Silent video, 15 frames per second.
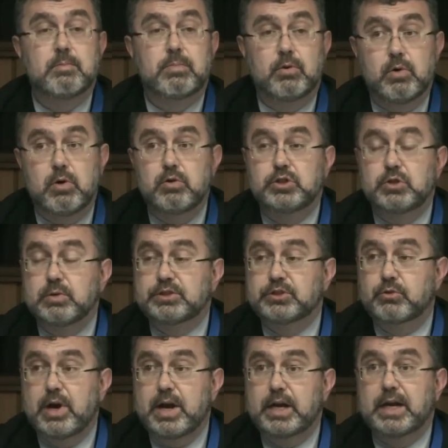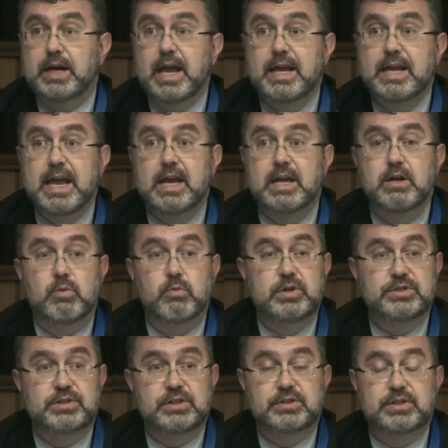Peru, to its credit, again,
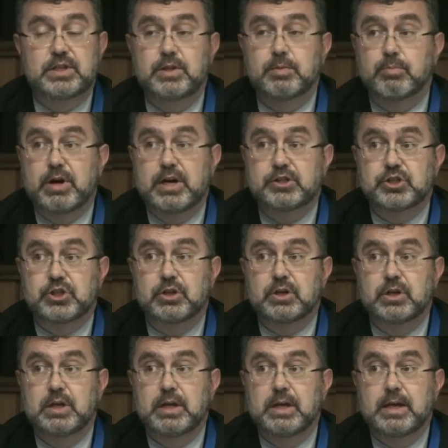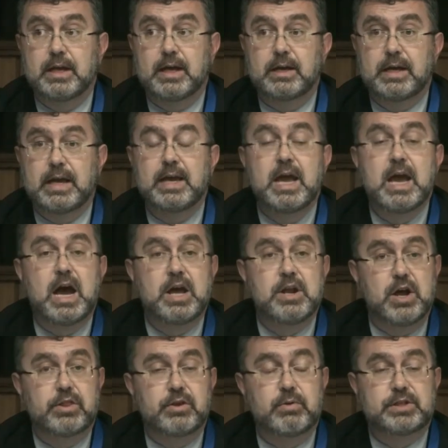resisted the pressure. Okay?
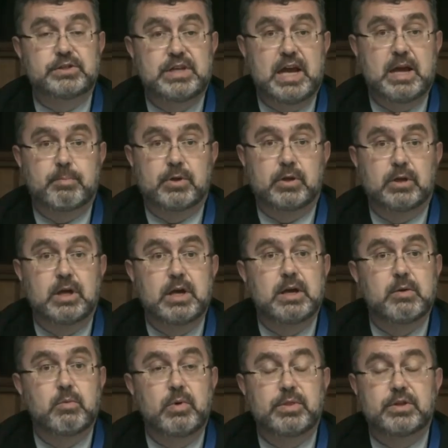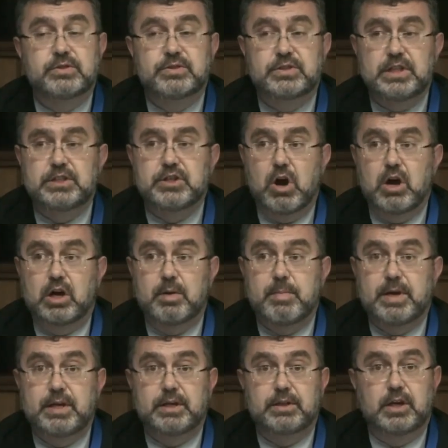Another example, when the CEDAW
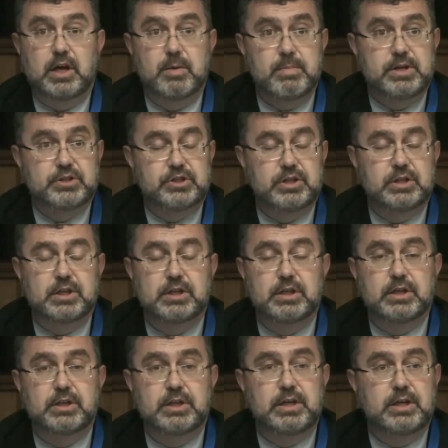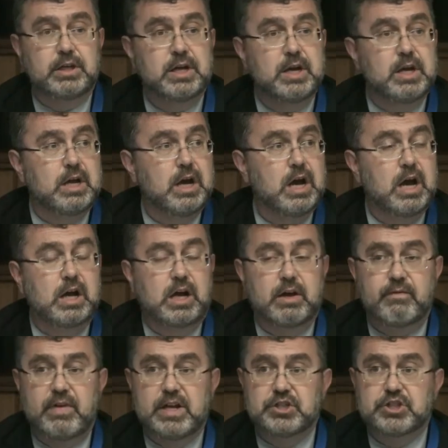Committee, the, commission, the, the uh,
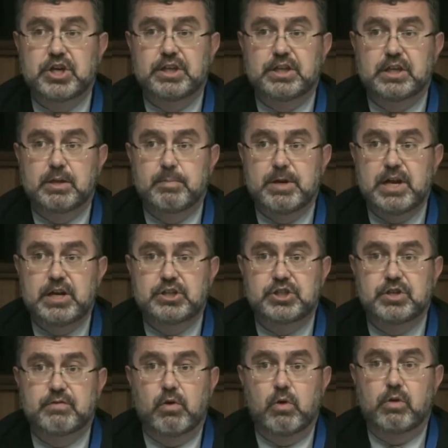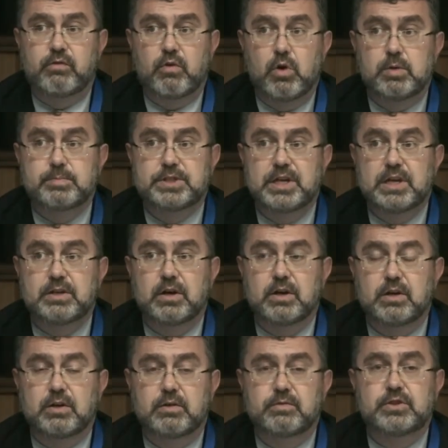Convention on the Elimination of All Forms
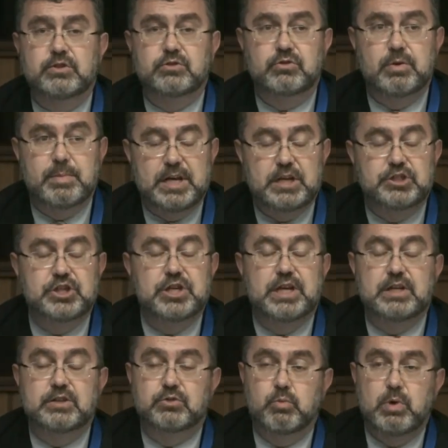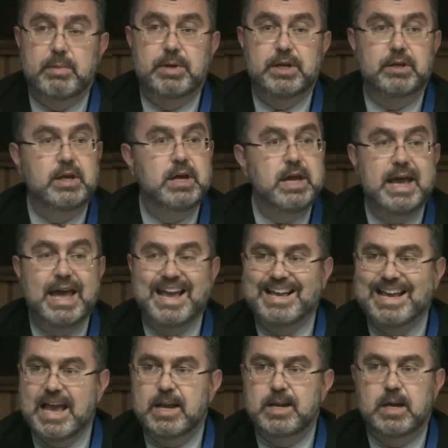of Discrimination Against Women,
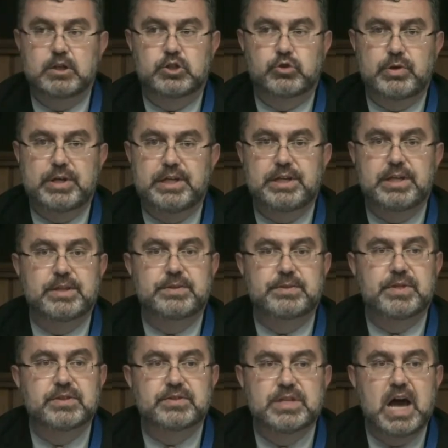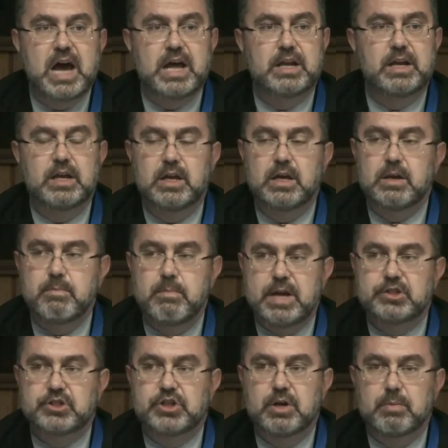again, a treaty that does not
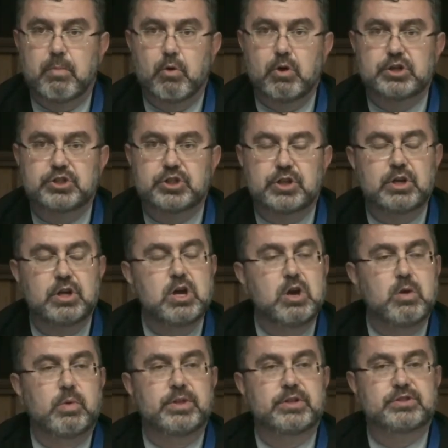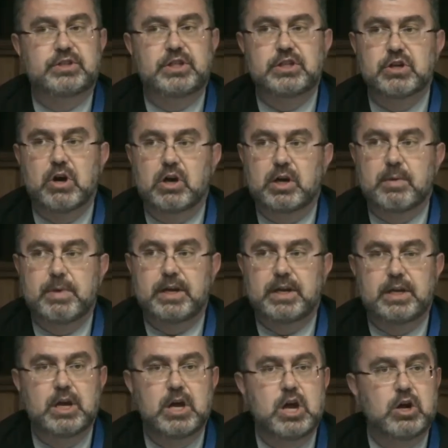mention abortion, when the CEDAW
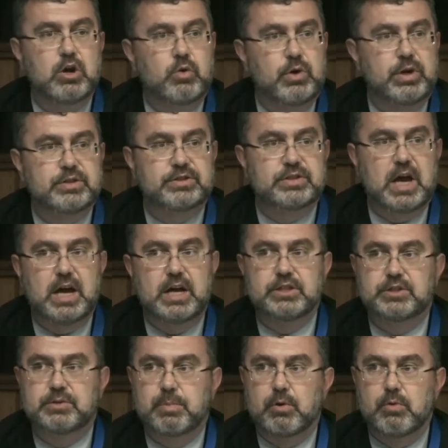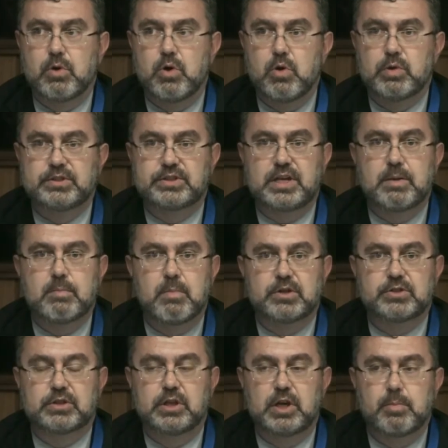Committee criticized Peru and said it
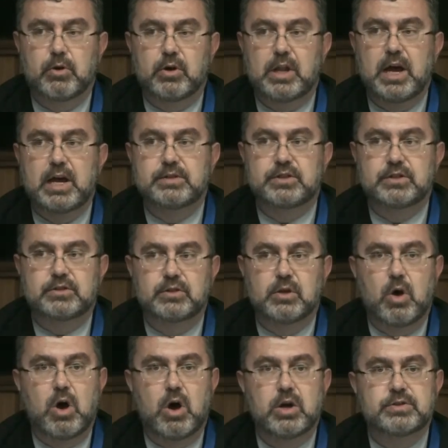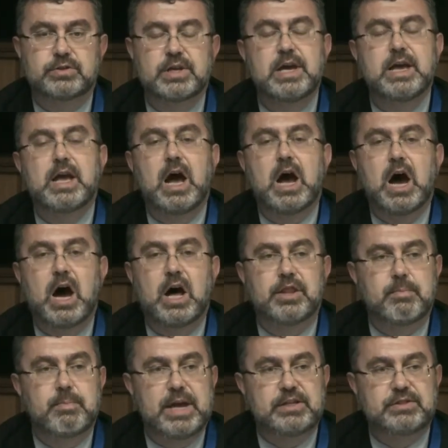must liberalize its laws, on
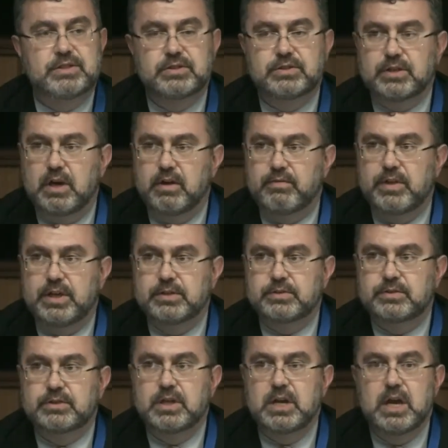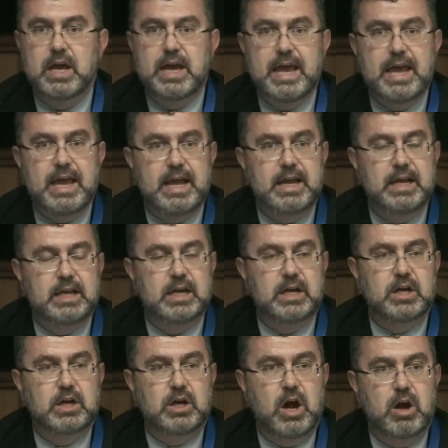the basis of this, a
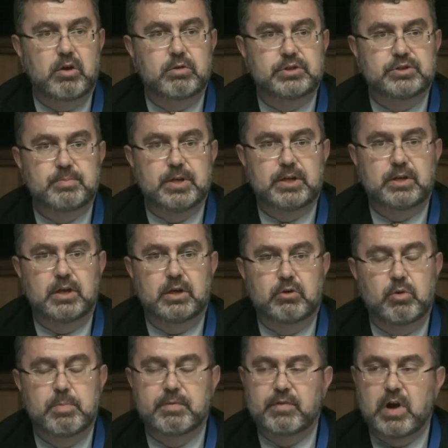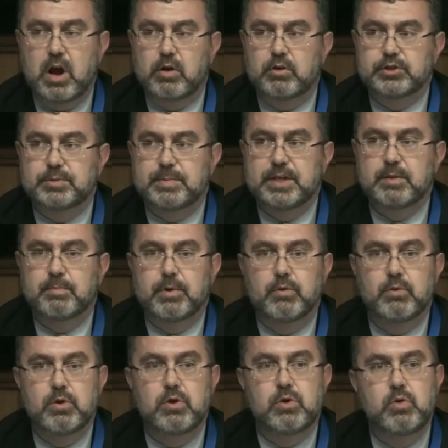congressman, a group of congressmen in
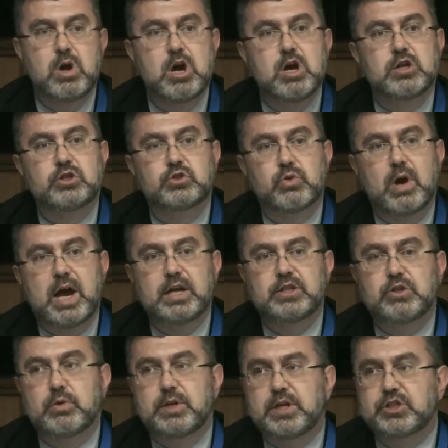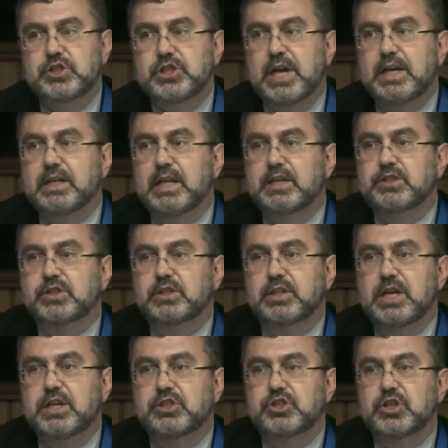Peru tried to initiate
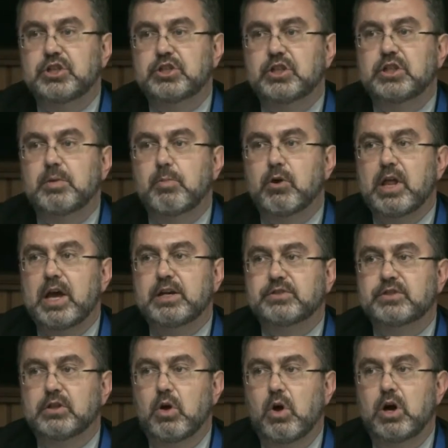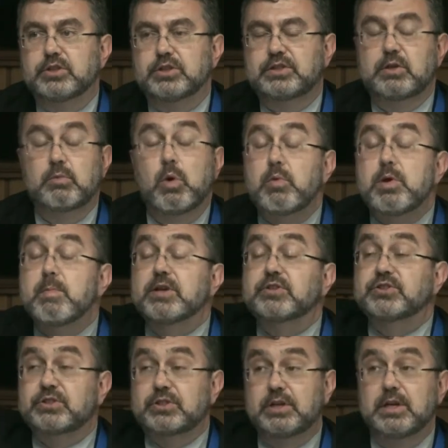legislation to liberalize the laws. They said, well, we
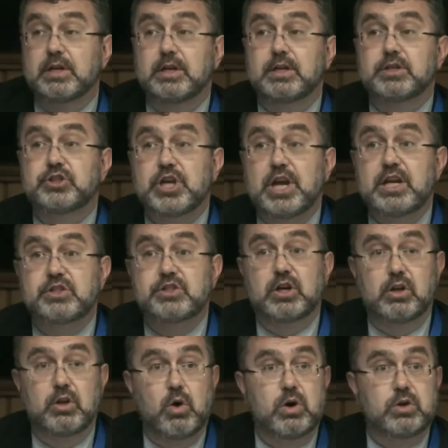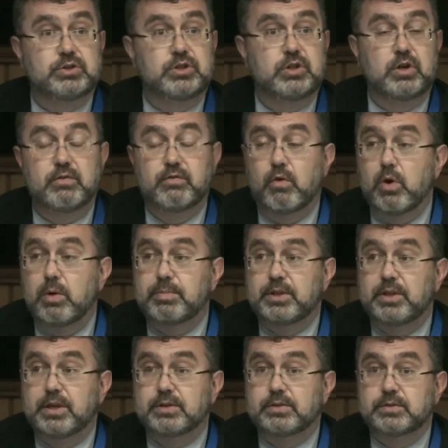must change our laws to conform
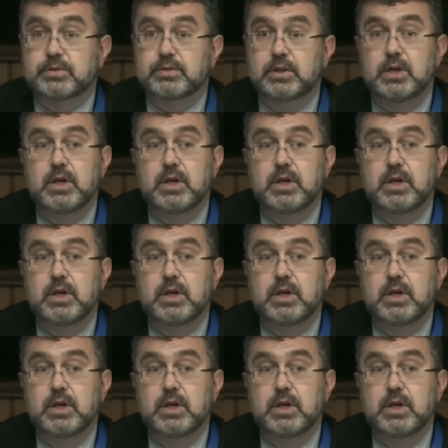to this.